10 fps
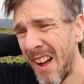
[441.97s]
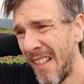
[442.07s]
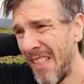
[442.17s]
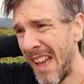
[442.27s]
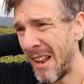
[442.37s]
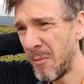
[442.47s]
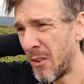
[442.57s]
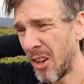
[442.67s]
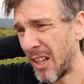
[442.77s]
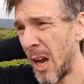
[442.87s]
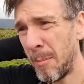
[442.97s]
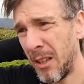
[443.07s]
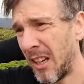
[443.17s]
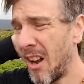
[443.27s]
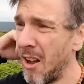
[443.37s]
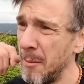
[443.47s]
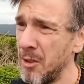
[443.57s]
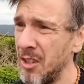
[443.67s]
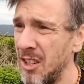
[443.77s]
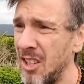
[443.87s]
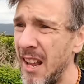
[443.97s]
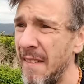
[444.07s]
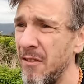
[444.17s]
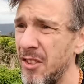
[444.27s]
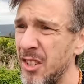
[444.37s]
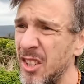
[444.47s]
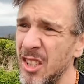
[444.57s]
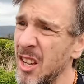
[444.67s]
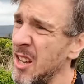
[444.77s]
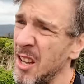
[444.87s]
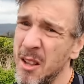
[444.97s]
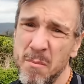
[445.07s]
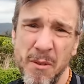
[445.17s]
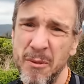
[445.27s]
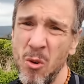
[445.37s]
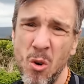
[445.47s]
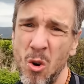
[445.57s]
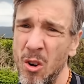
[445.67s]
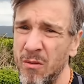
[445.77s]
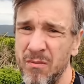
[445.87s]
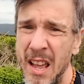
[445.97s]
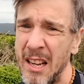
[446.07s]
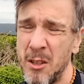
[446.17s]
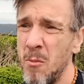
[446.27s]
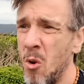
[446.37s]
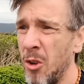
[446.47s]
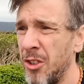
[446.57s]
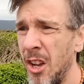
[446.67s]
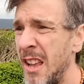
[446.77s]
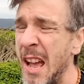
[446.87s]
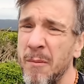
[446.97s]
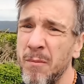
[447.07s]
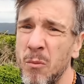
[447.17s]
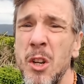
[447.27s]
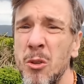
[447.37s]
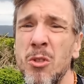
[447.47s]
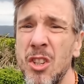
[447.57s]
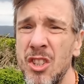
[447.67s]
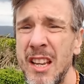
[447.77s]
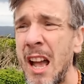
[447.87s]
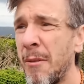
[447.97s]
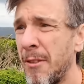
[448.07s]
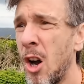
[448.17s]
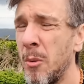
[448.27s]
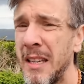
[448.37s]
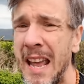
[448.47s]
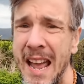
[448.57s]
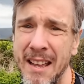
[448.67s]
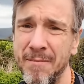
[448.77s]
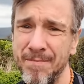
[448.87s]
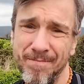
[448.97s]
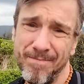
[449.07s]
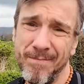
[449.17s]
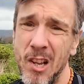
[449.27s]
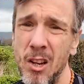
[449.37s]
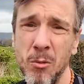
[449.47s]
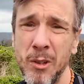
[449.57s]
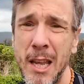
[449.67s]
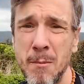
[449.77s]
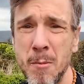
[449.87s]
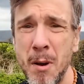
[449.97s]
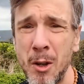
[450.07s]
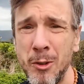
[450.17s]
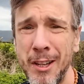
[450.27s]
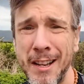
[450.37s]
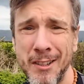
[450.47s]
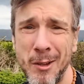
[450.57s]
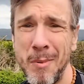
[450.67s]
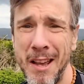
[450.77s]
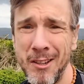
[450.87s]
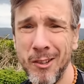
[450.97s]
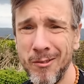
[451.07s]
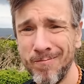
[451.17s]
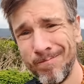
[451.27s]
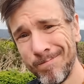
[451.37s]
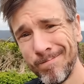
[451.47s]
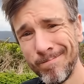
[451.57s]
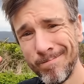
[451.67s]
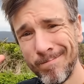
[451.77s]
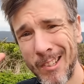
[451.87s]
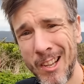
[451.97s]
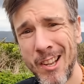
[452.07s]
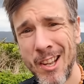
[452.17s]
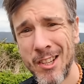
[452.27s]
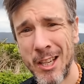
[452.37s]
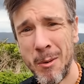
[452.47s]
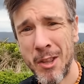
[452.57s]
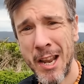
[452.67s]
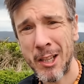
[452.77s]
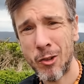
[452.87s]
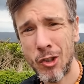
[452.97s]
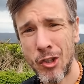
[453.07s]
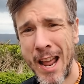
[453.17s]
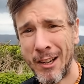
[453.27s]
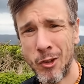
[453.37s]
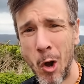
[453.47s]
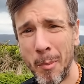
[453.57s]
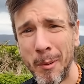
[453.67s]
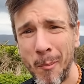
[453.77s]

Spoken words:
and then we've got a couple of climbs and descents before Exmoor. So yeah, we shall just see how far we get. I will keep you posted as I pedal. See you at the next snack stop.